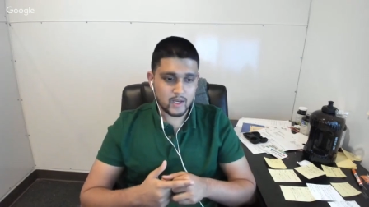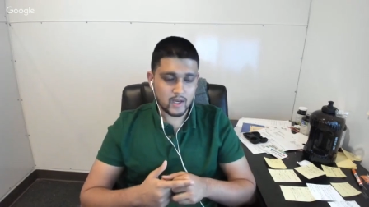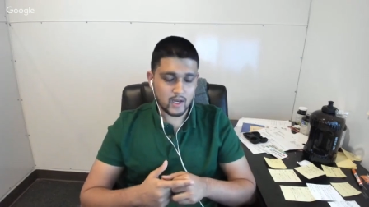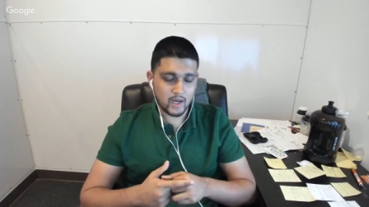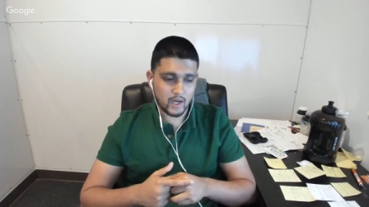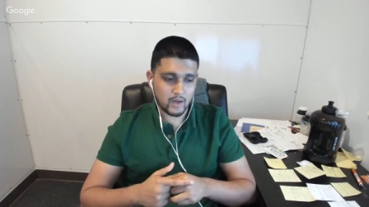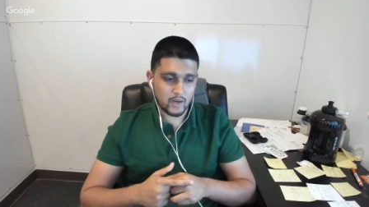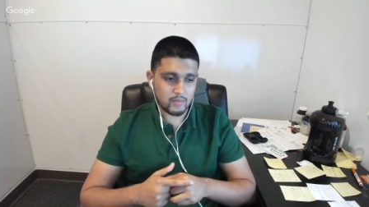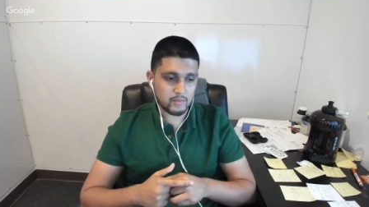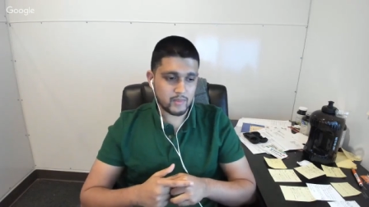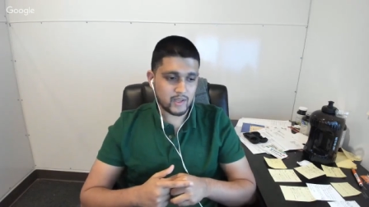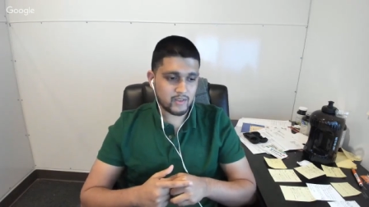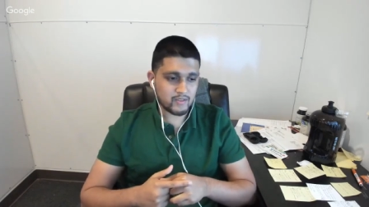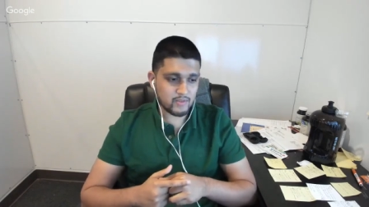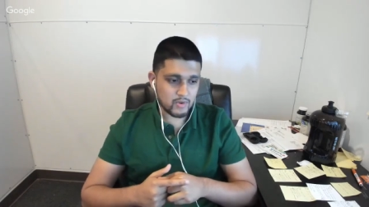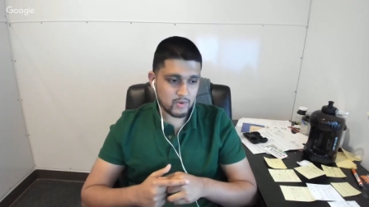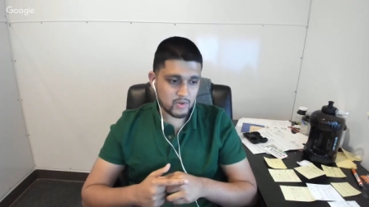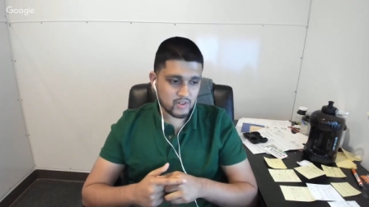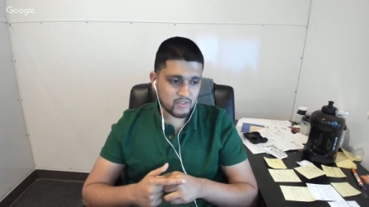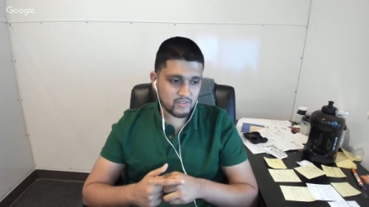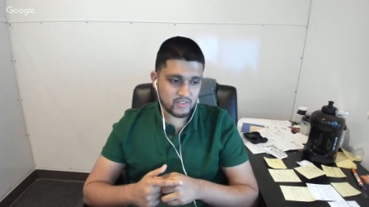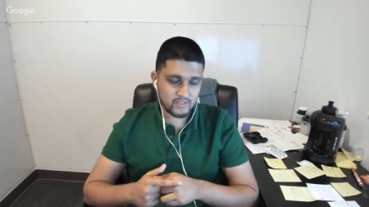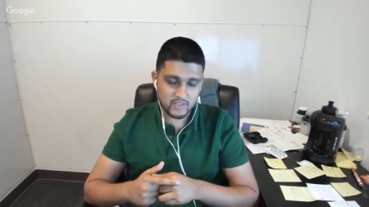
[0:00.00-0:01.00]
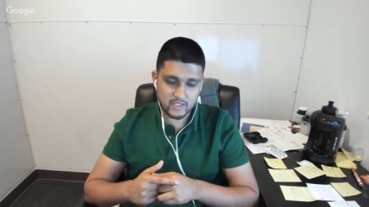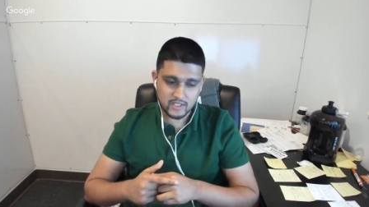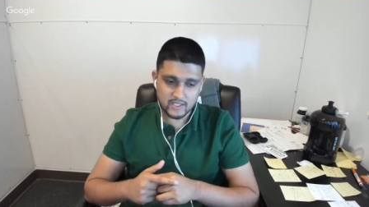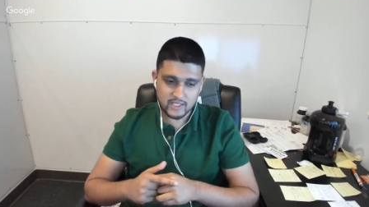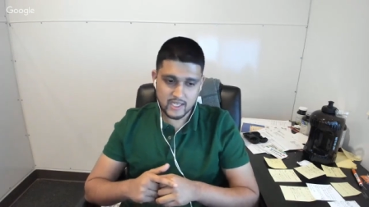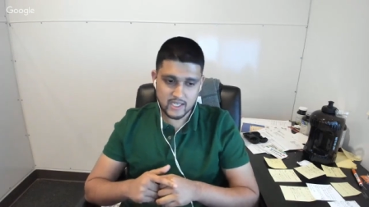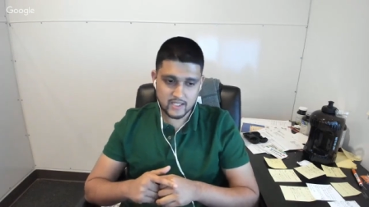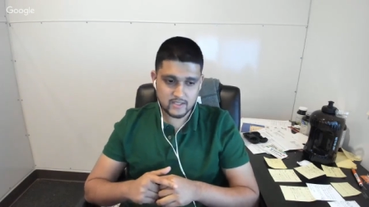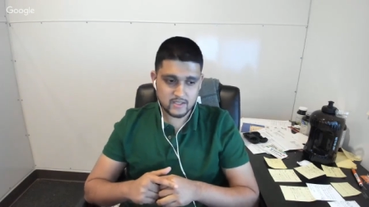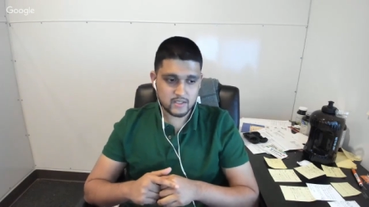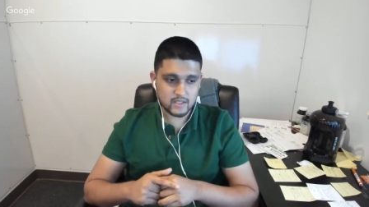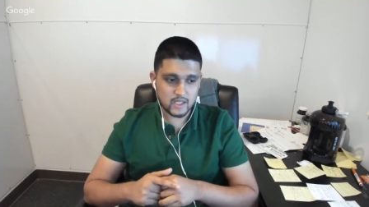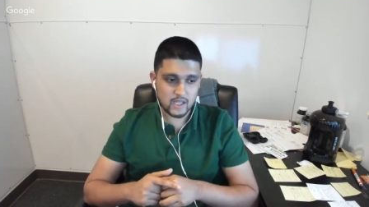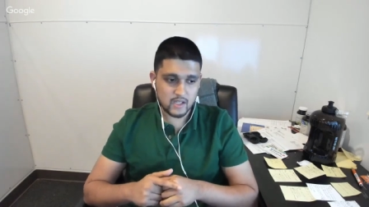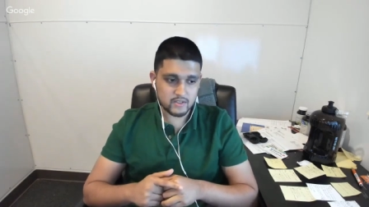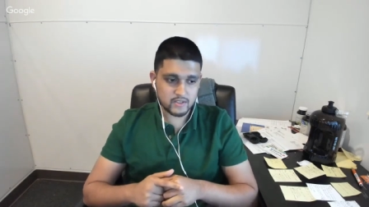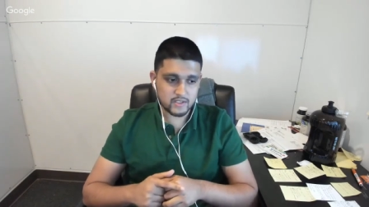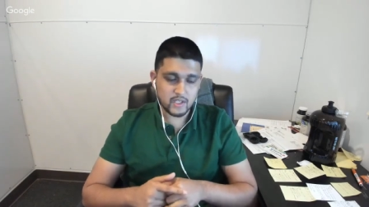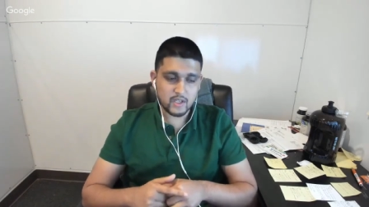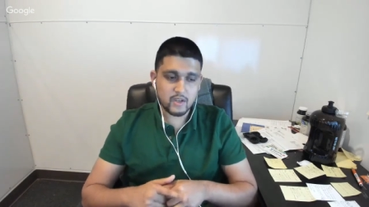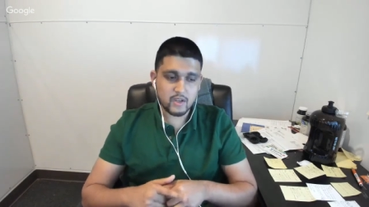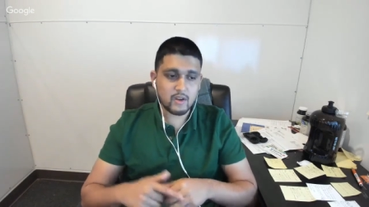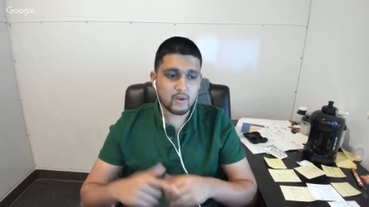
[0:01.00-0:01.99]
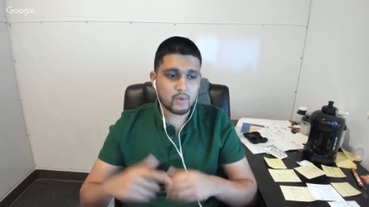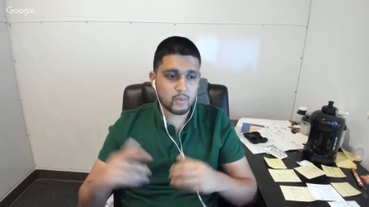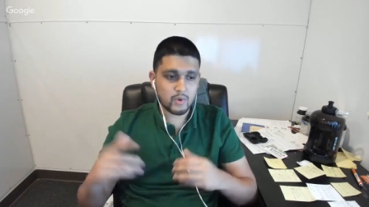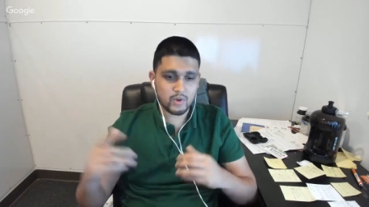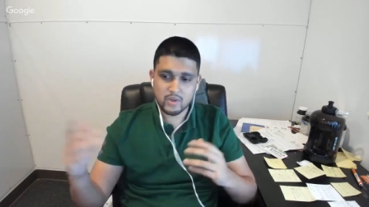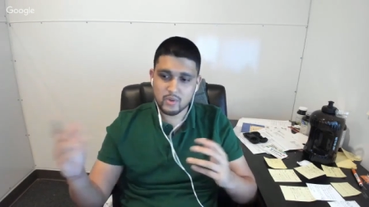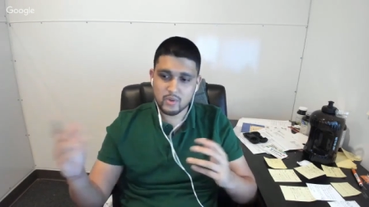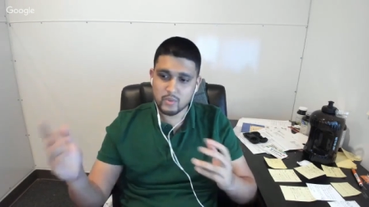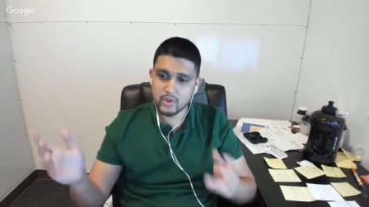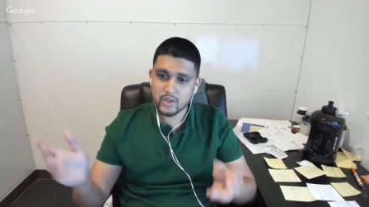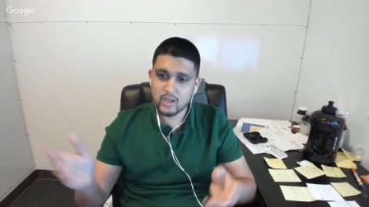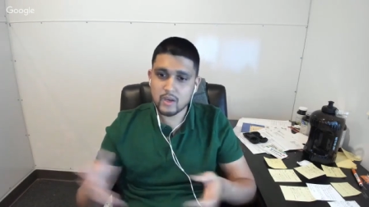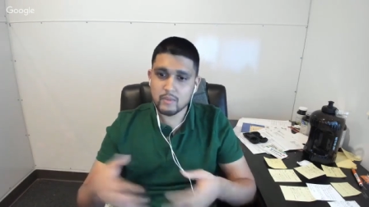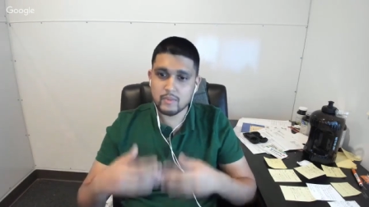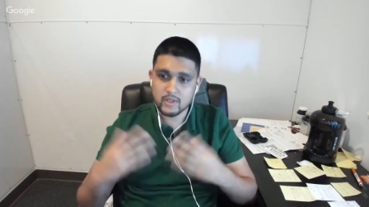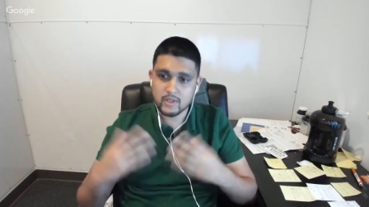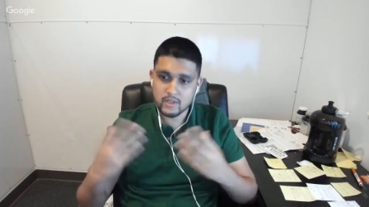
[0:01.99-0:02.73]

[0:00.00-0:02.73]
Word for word: uh, make forty, fifty thousand dollars a year, work your way up.